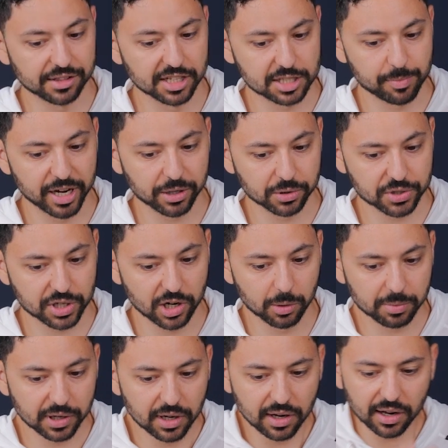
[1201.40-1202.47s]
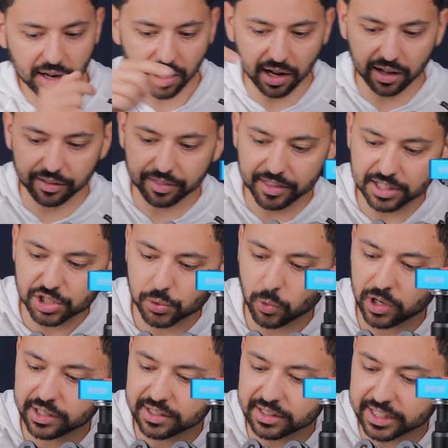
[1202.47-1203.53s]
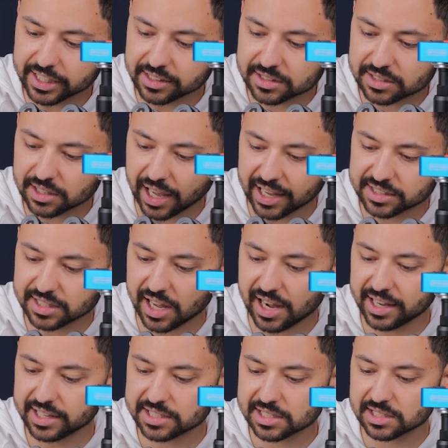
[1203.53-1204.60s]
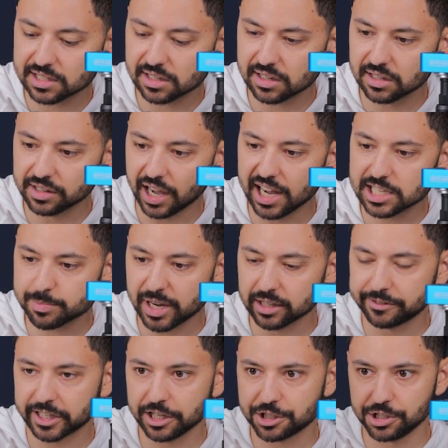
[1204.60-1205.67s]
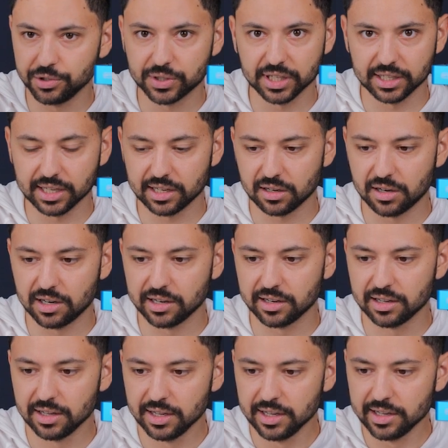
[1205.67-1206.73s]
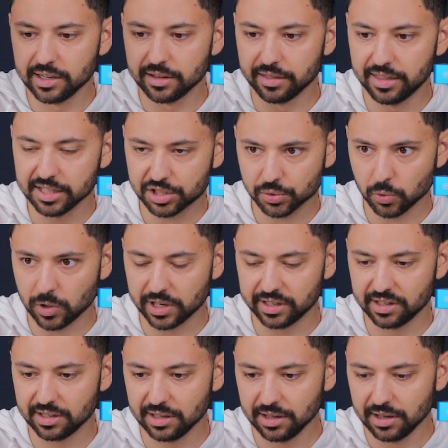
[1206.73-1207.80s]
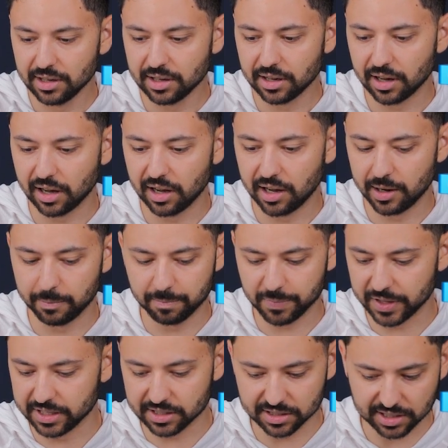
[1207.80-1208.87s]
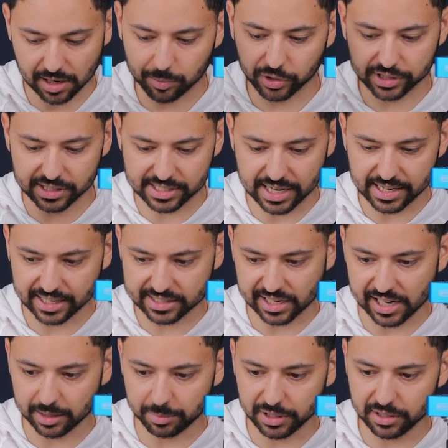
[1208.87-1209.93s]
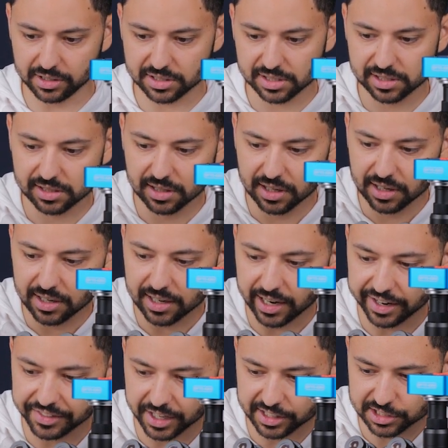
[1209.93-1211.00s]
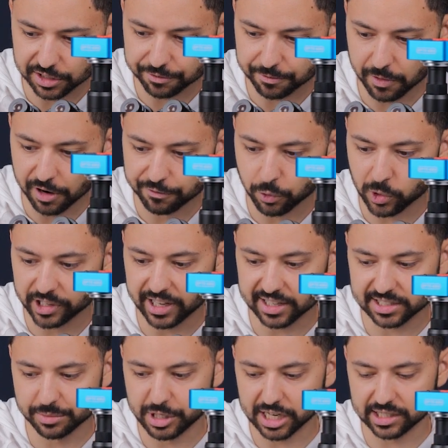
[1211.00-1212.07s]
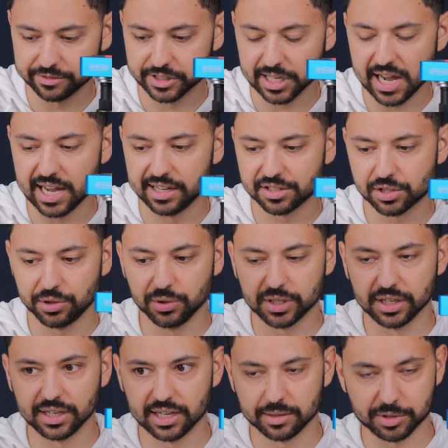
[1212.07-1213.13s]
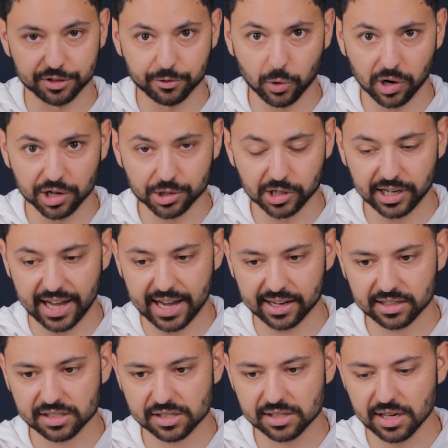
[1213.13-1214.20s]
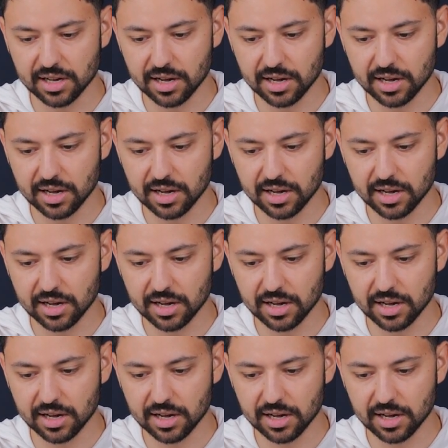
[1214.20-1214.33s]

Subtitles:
this microscope. This one has the highest magnification you can get on this one. It does come with a 10x eyepiece, and then it's a 40x objective is the highest, so you can get up to 400x